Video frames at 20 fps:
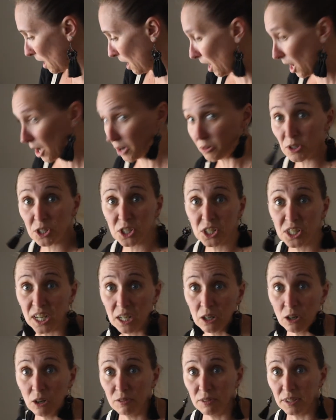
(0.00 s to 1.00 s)
I'll just
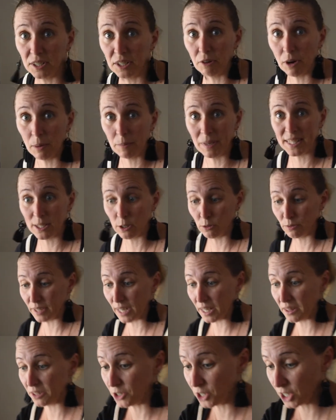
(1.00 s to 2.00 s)
duck off and grab myself
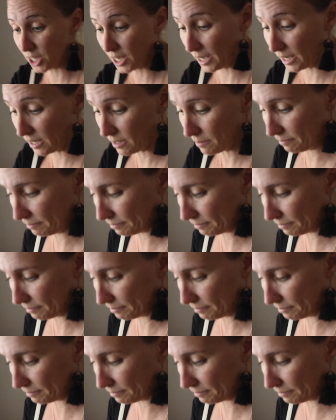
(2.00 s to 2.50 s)
another jar.